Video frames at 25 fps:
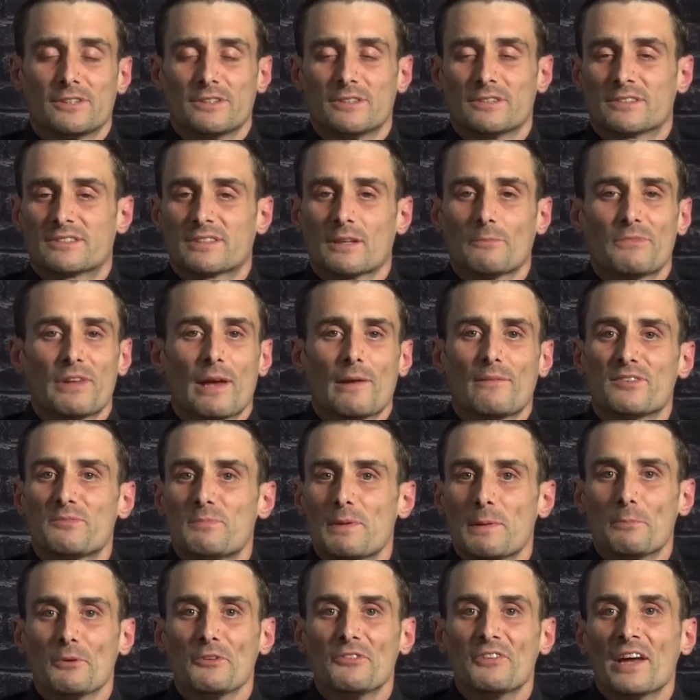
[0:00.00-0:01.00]
sometimes
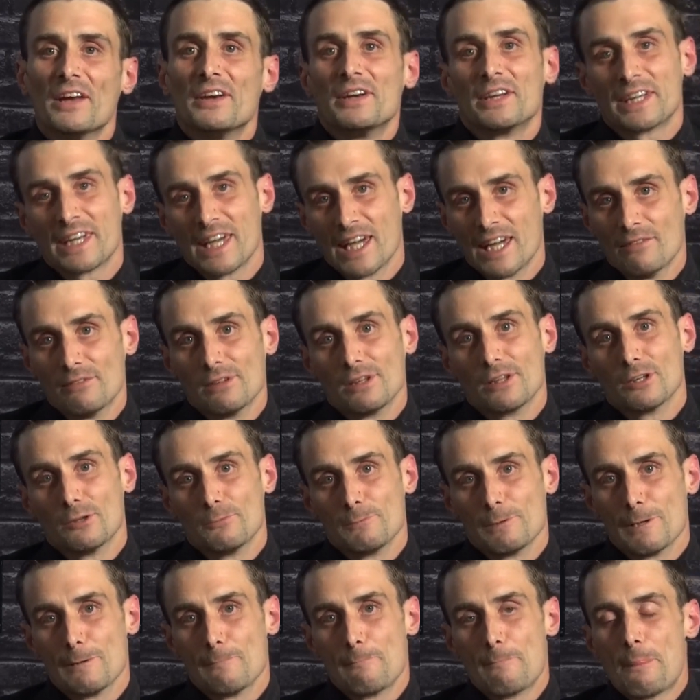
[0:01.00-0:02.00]
people tend to cave a little
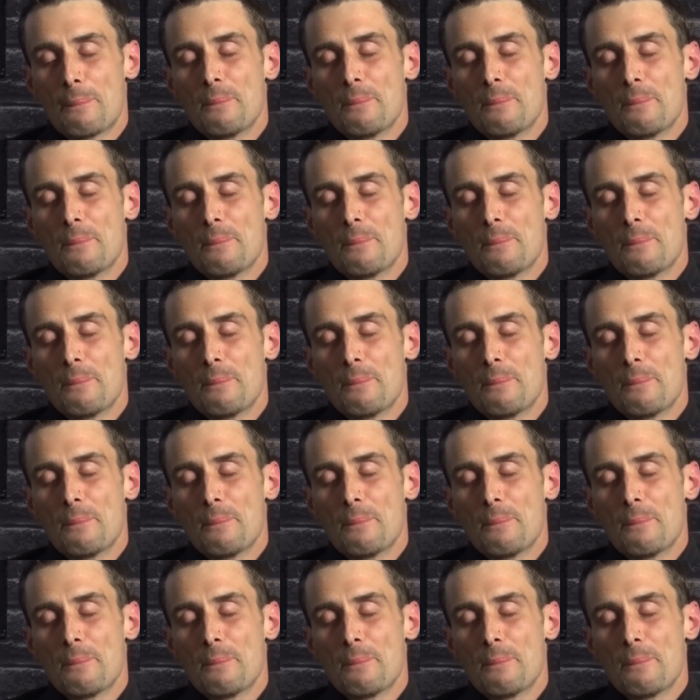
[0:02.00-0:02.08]
bit.